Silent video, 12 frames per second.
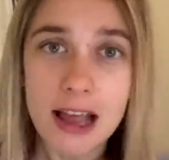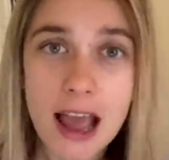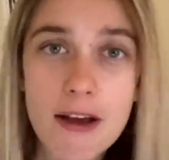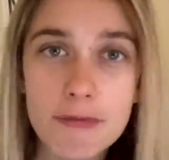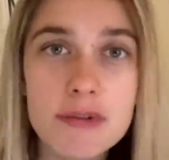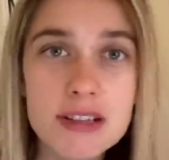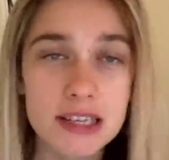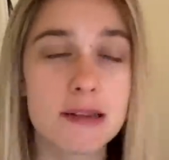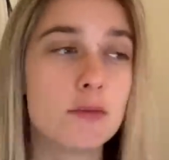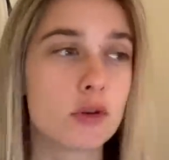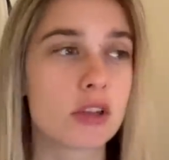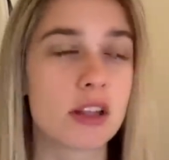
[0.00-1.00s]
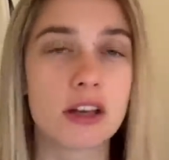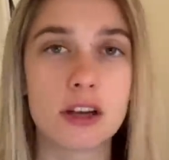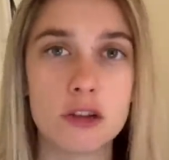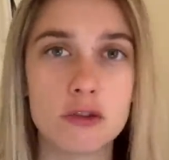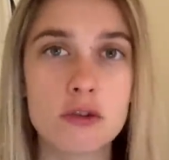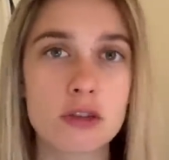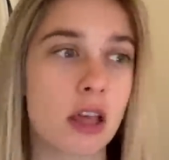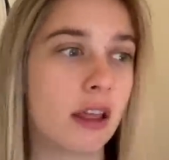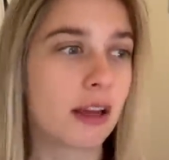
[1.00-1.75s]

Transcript: Every team looks like they're going to do something.